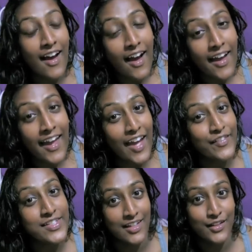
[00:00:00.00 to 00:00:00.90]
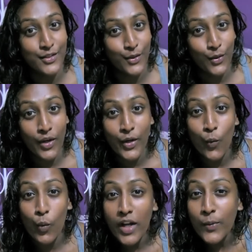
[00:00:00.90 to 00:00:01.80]
I have decided to go on a
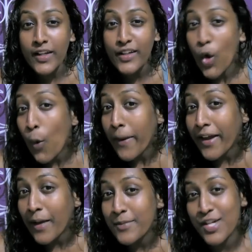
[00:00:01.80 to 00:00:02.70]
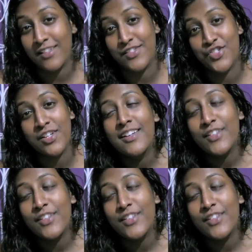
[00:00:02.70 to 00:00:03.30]
1 week no makeup challenge.